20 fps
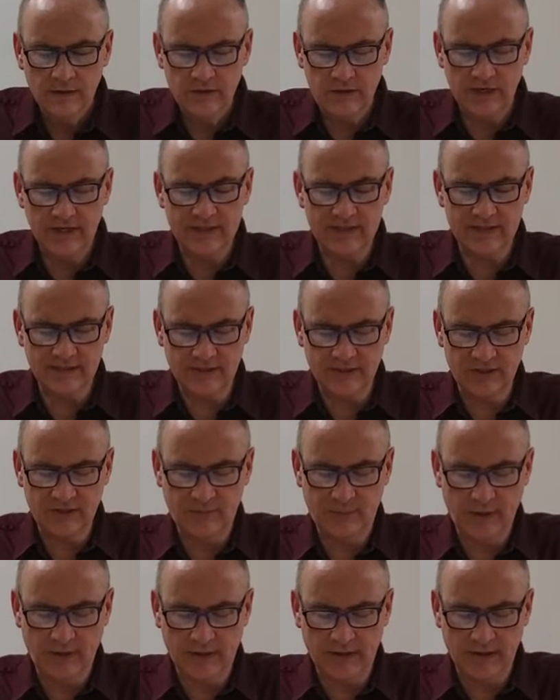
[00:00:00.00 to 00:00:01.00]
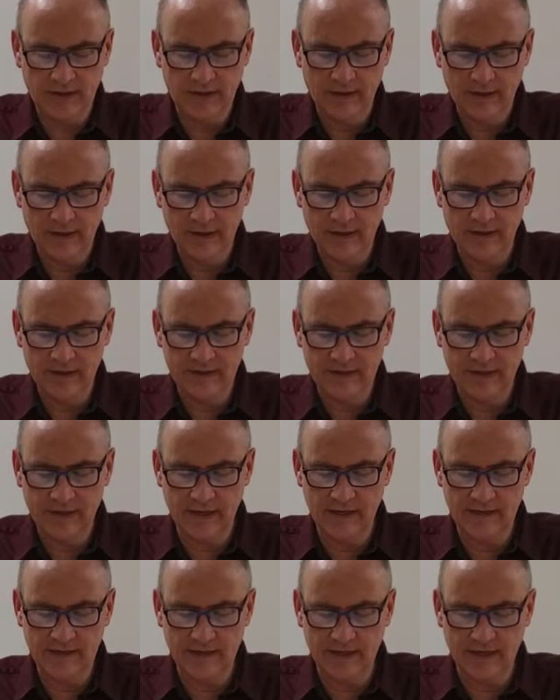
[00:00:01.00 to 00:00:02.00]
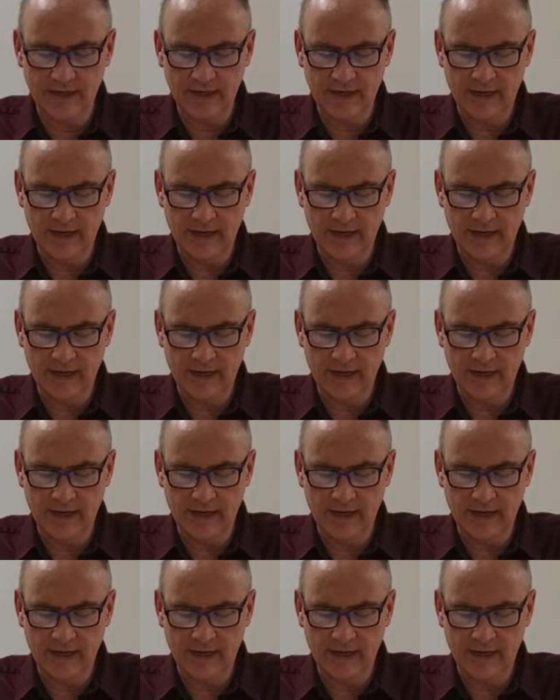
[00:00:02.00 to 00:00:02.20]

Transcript: Jesus is speaking and he says,